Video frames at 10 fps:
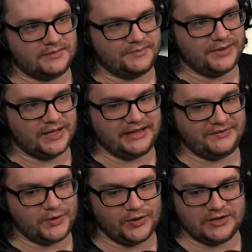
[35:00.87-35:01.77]
but if
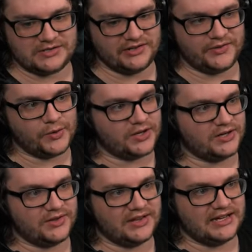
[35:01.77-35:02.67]
you want, so if you want to
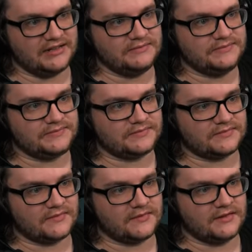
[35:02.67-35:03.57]
do that.
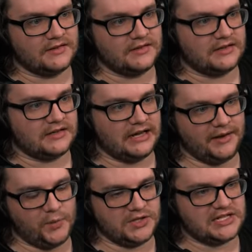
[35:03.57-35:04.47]

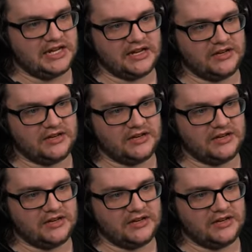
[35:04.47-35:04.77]
And once again,